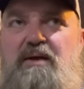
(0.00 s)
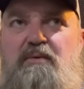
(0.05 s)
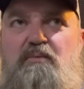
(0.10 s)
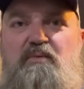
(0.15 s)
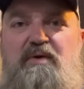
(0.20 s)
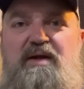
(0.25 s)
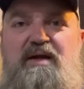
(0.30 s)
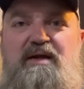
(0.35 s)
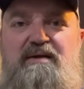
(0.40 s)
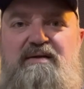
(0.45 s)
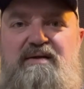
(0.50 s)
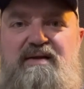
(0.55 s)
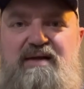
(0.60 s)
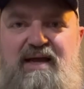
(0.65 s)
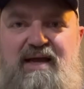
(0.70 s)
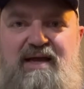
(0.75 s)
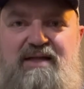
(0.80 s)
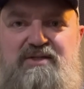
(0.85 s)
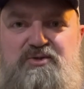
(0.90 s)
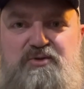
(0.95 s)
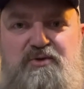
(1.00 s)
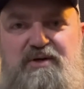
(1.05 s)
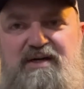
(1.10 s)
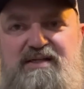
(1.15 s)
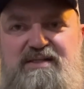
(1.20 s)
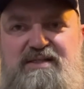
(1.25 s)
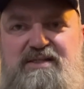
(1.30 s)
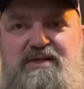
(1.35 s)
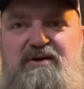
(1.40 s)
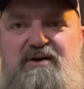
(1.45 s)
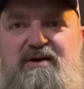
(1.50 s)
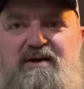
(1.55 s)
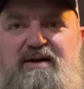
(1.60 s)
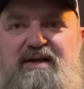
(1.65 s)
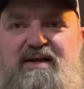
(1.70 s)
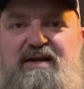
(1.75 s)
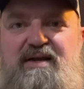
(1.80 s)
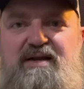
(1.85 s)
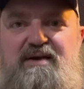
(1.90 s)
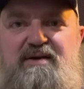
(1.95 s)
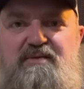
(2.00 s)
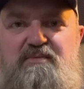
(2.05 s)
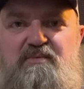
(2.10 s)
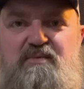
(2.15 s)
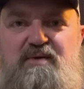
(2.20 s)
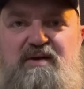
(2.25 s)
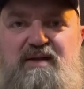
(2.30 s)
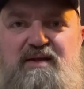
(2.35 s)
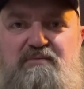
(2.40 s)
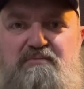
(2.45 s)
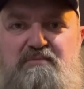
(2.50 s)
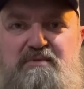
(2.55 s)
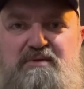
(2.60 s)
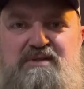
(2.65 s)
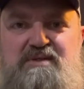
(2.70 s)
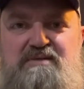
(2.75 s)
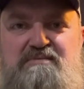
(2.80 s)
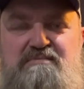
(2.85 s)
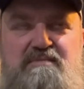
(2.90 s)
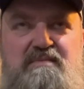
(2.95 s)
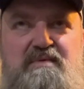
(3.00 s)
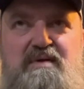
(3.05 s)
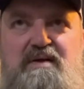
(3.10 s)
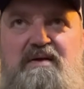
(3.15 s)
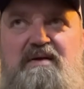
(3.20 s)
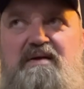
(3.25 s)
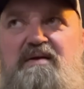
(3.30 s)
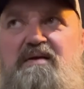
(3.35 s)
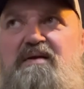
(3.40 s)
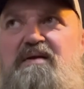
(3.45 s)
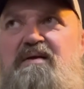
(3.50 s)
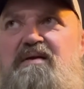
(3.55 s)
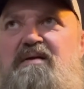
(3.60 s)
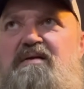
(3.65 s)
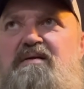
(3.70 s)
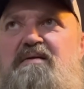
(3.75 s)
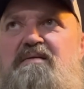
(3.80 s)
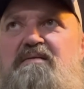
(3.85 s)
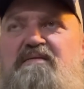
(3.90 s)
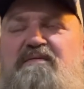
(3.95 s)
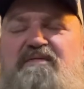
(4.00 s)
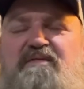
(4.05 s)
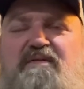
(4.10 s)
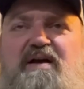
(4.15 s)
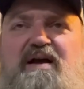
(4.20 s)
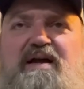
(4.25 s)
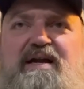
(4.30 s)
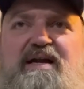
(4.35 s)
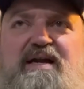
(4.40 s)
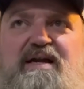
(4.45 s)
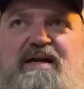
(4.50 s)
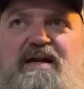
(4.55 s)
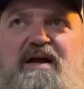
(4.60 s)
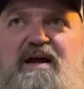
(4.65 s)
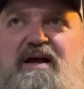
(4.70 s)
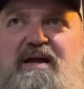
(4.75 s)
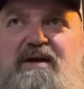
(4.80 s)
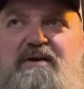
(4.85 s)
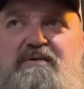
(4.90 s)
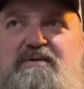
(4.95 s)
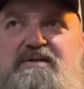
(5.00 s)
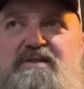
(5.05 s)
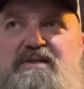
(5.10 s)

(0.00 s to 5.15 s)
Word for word: and we had drinks in our hand, and we, it was Friday night